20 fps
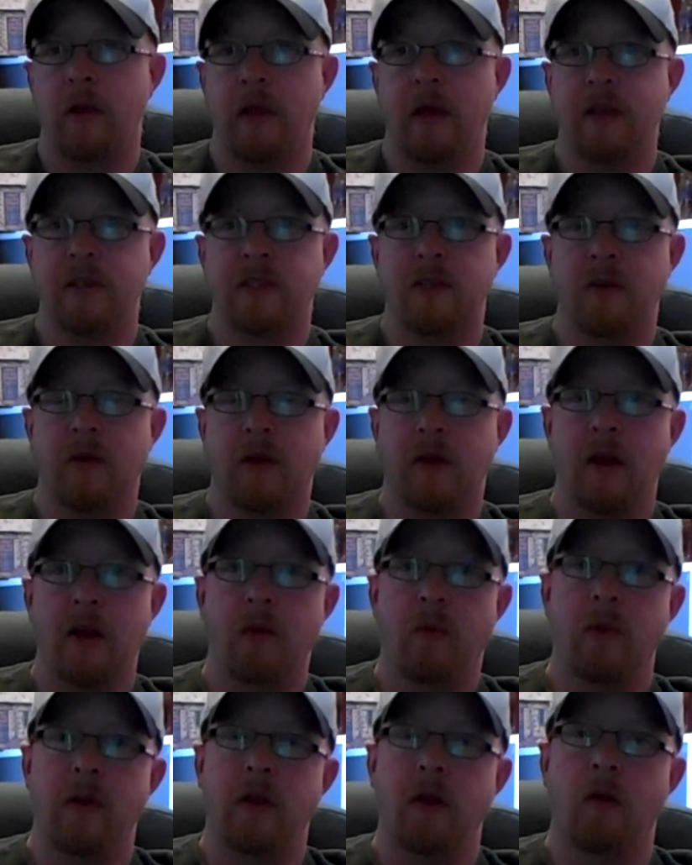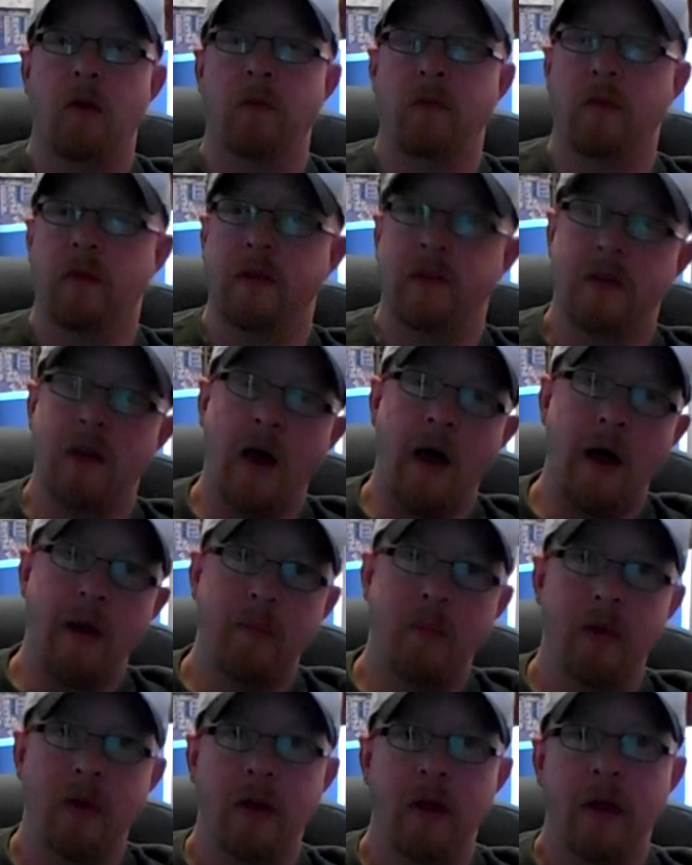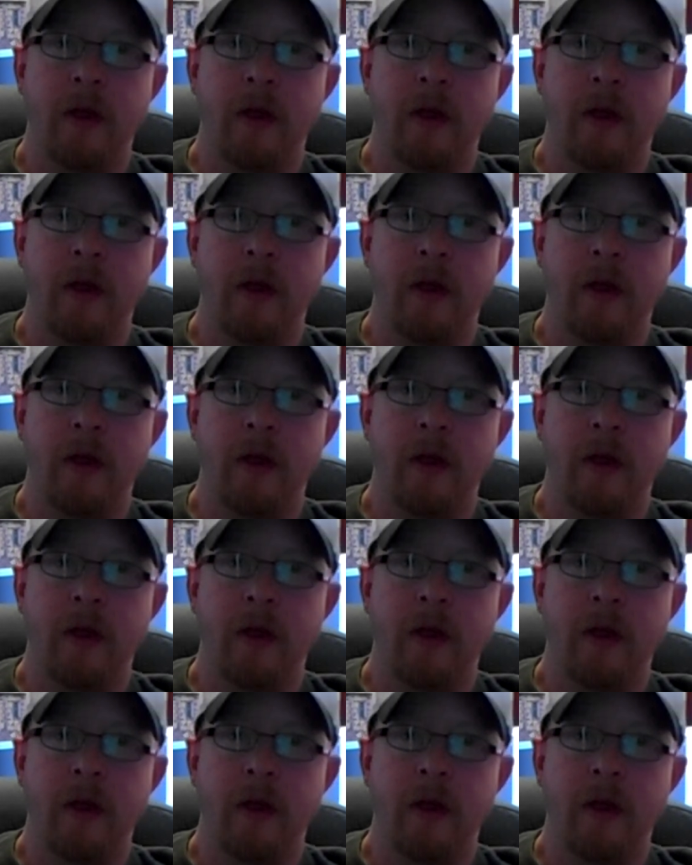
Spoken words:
Last year, I kind of went over the top.